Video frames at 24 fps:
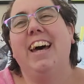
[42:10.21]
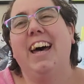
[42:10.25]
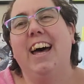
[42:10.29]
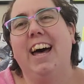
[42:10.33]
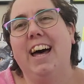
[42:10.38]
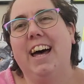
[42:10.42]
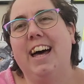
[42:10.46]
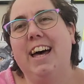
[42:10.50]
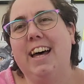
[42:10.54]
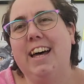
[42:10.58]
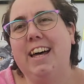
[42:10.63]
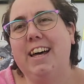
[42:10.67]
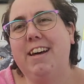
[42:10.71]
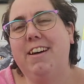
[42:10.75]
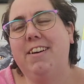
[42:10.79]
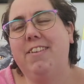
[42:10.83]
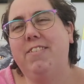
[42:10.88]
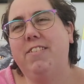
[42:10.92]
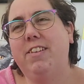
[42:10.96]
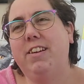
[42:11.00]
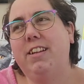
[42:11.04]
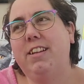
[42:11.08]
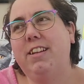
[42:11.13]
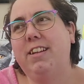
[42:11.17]

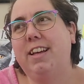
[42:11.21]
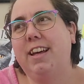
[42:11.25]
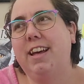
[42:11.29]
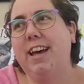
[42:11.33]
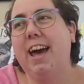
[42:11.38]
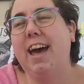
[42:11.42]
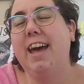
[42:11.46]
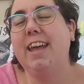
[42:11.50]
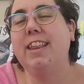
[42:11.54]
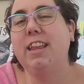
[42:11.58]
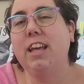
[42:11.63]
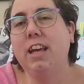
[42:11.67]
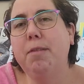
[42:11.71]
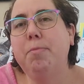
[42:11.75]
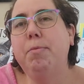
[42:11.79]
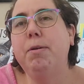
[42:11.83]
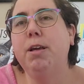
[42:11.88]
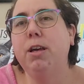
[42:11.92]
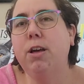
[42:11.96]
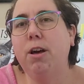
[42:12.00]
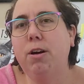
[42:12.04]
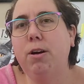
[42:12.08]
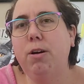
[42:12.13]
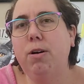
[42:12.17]
Um, I think I'm gonna
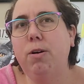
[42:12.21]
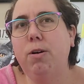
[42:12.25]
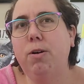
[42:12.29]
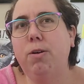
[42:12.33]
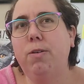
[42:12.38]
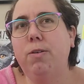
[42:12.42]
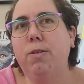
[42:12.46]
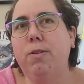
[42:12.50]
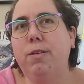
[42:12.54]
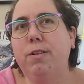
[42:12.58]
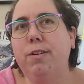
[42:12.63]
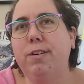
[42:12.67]
go.